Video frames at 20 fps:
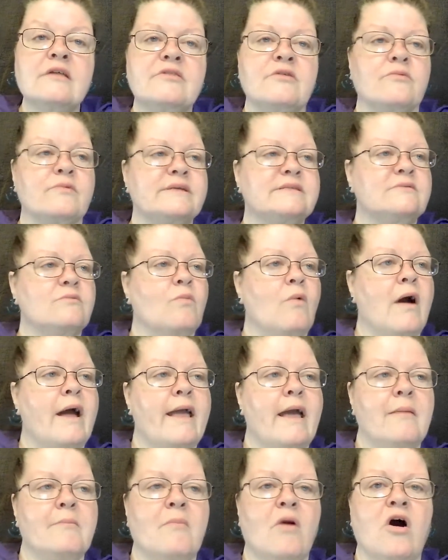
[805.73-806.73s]
the reason why
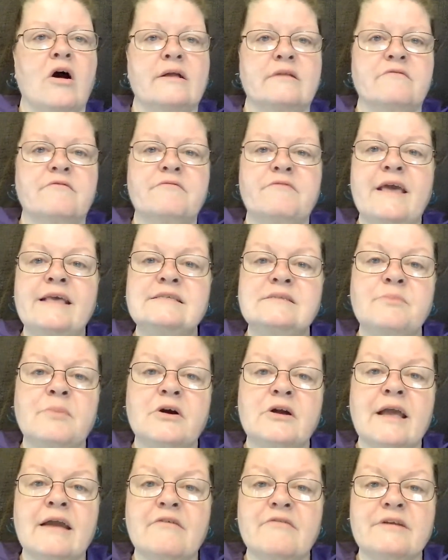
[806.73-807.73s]
I'm on Facebook
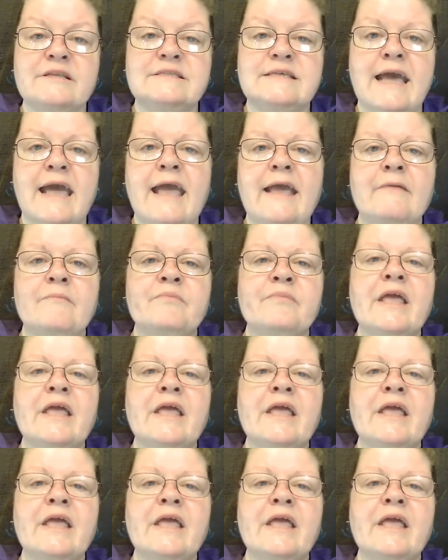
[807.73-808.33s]
every day